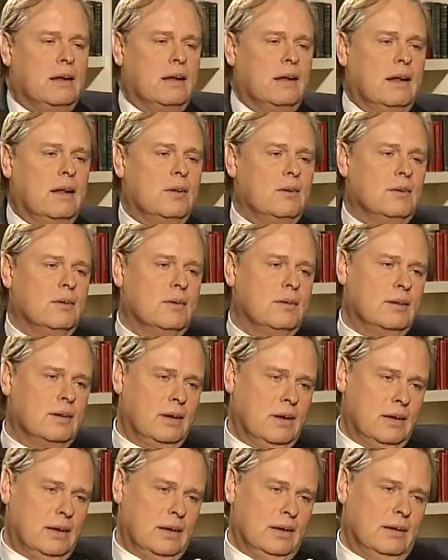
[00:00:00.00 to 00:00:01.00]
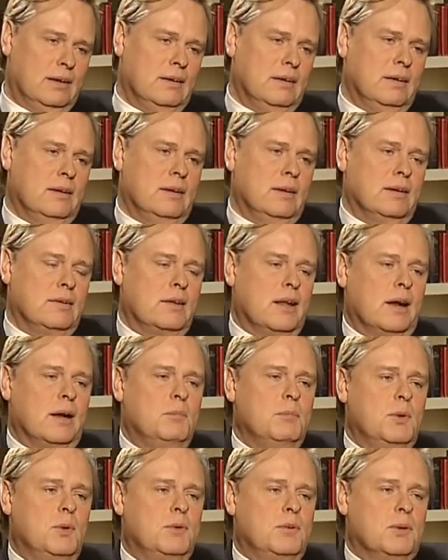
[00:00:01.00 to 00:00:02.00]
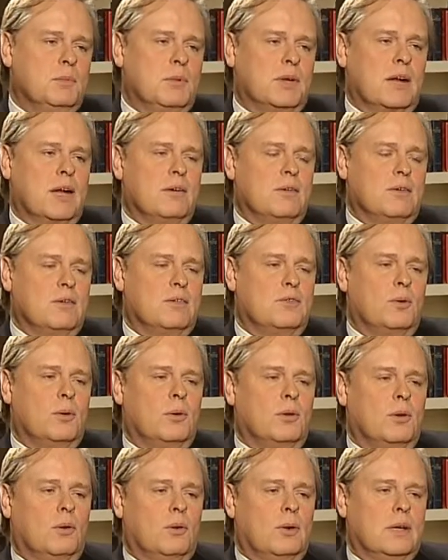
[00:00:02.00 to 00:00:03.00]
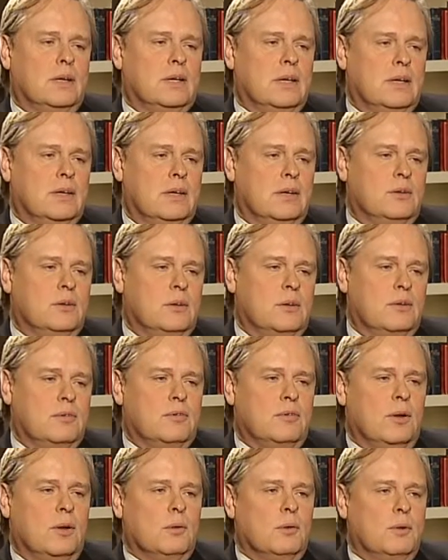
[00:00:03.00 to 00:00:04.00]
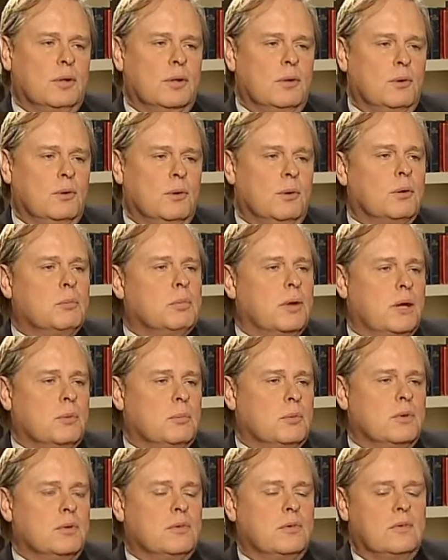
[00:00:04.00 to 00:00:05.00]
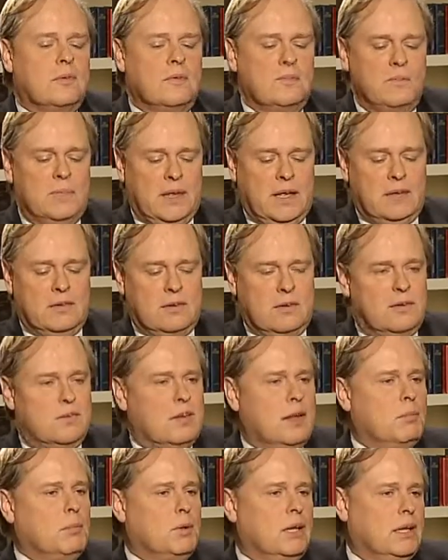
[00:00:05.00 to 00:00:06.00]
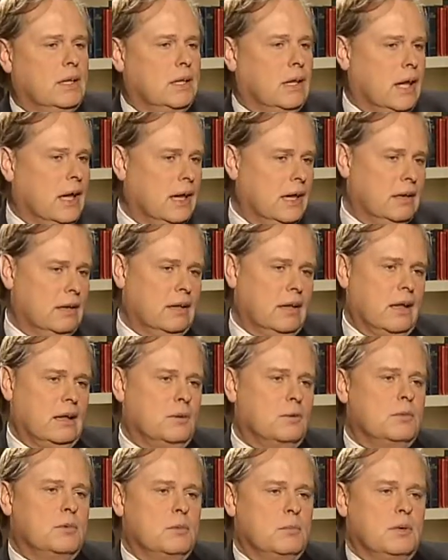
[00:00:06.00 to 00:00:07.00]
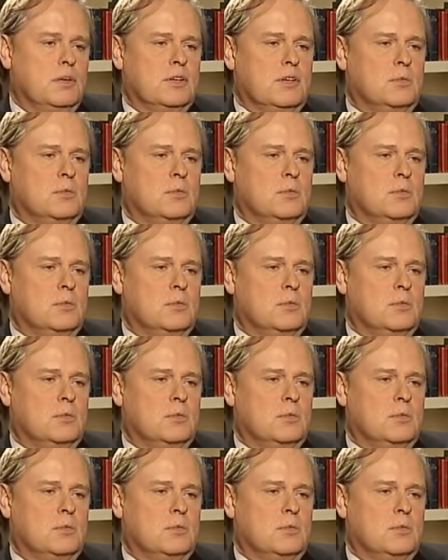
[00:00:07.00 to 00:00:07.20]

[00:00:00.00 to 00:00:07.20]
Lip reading: another, not amusing, but kind of a folkloric thing that you could follow in the New York papers is assembling land. That used to be a